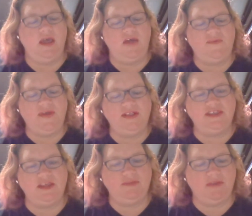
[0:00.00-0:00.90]
I fell
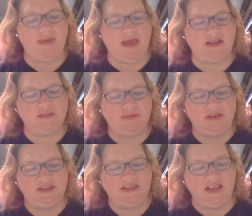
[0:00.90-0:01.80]
asleep in the back
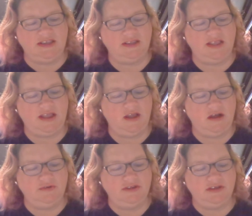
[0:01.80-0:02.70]
seat like I
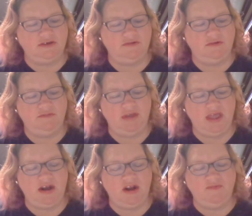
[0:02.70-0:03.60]
always do. My
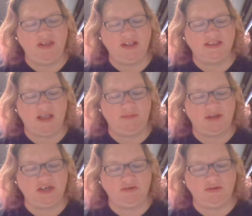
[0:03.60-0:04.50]
head on Via's lap
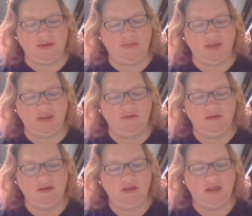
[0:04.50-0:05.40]
like she was my pillow.
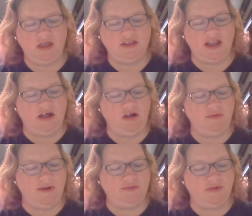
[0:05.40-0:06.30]
A towel
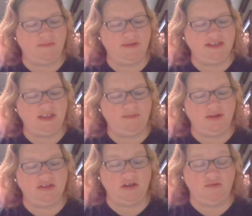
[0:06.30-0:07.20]
wrapped around my
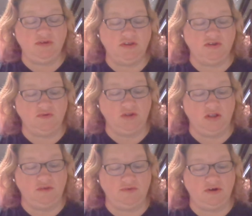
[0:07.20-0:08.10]
seatbelt so I wouldn't drool
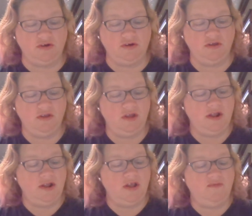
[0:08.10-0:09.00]
over her.
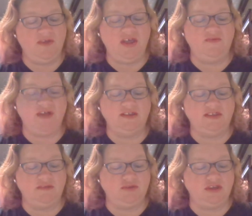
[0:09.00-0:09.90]
Via fell
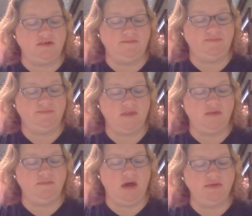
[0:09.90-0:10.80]
asleep too.
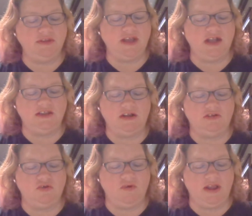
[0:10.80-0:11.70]
And Mom and Dad
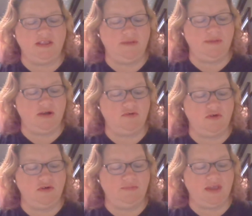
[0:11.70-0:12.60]
talked quietly about
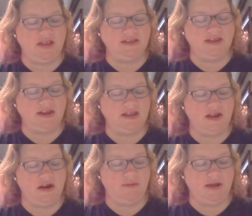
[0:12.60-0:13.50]
grown-up things I didn't
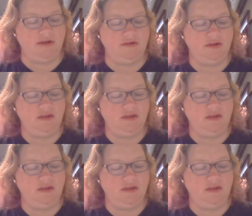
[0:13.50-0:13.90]
care about.